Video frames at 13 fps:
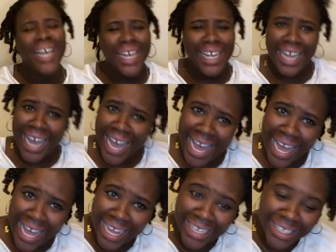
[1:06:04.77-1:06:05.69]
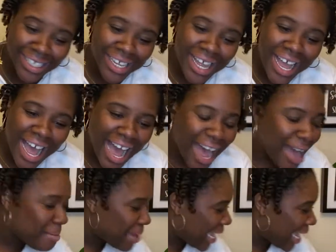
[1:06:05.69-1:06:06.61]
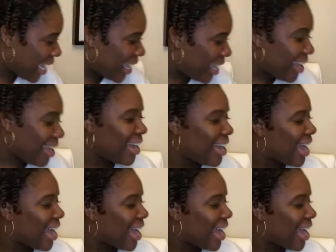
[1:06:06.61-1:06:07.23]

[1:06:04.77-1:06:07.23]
Yes. I mean,